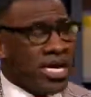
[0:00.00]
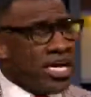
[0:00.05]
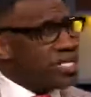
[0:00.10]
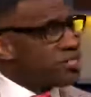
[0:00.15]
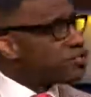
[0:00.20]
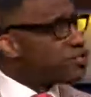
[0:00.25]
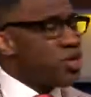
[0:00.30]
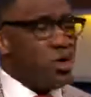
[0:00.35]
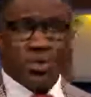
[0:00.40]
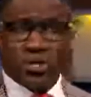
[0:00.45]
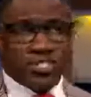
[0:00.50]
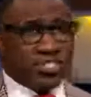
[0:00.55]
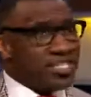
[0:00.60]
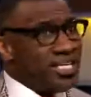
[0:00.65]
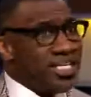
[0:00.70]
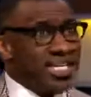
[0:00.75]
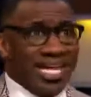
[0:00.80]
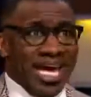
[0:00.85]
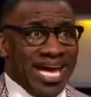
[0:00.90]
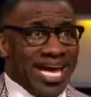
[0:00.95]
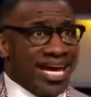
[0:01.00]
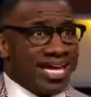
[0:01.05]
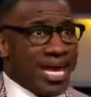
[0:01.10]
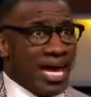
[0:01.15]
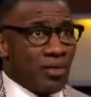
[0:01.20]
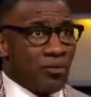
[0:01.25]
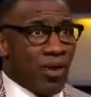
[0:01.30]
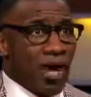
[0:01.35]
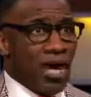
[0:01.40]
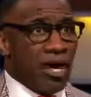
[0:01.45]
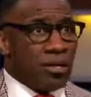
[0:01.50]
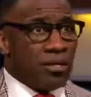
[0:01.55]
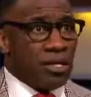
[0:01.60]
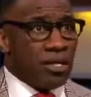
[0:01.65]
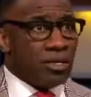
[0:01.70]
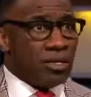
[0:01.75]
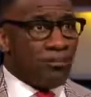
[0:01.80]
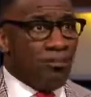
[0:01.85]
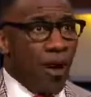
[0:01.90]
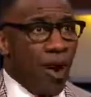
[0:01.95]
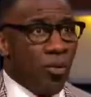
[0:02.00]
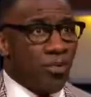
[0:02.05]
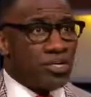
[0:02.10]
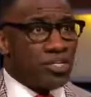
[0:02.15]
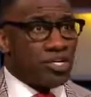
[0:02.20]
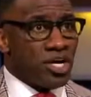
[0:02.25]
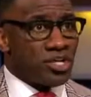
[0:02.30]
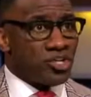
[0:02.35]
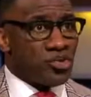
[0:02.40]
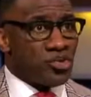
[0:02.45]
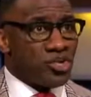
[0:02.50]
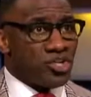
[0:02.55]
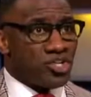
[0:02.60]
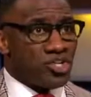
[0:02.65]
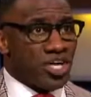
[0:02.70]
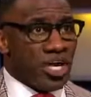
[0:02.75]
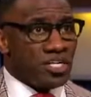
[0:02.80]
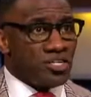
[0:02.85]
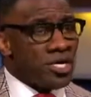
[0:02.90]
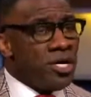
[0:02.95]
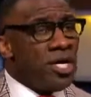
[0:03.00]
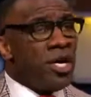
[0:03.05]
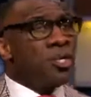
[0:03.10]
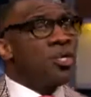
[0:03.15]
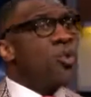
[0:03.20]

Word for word: as soon as CD head got around, the ball was stuck to his chest.